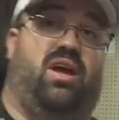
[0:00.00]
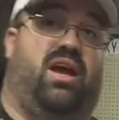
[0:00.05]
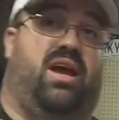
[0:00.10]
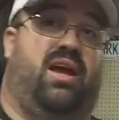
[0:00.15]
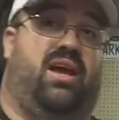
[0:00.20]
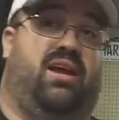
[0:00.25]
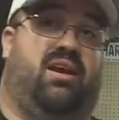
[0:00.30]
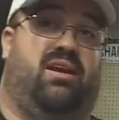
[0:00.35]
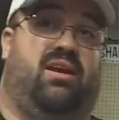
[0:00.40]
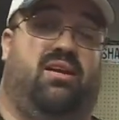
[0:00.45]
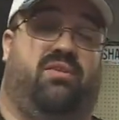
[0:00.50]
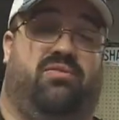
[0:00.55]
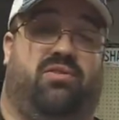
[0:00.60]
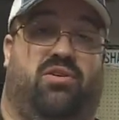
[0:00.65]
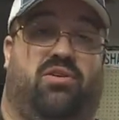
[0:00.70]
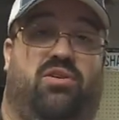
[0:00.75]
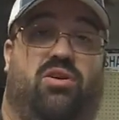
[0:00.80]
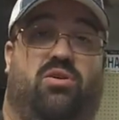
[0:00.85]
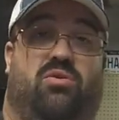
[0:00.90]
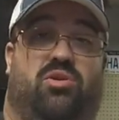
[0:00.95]
And if
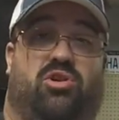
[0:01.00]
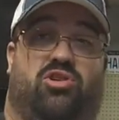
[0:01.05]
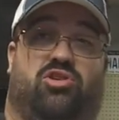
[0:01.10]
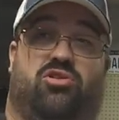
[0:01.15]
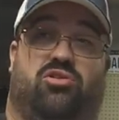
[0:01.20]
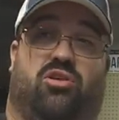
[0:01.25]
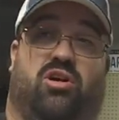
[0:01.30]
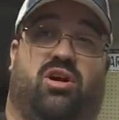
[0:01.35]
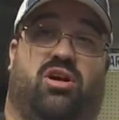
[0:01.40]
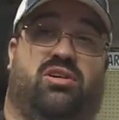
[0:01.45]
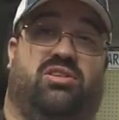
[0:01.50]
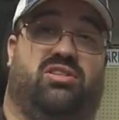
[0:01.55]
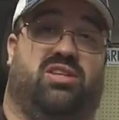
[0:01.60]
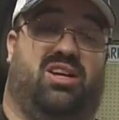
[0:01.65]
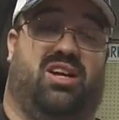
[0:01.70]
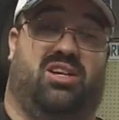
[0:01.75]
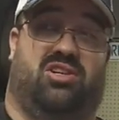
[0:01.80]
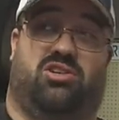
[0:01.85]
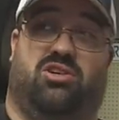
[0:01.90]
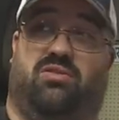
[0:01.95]
you're doing trucks
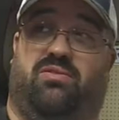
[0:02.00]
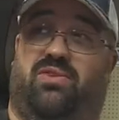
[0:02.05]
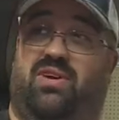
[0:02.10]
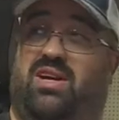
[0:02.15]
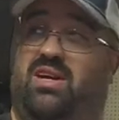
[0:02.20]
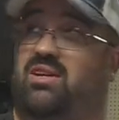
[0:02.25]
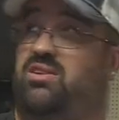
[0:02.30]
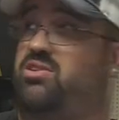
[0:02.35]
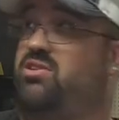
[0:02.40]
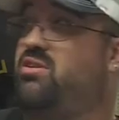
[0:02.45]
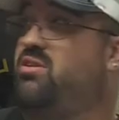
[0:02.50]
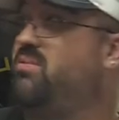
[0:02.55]
and SUVs, you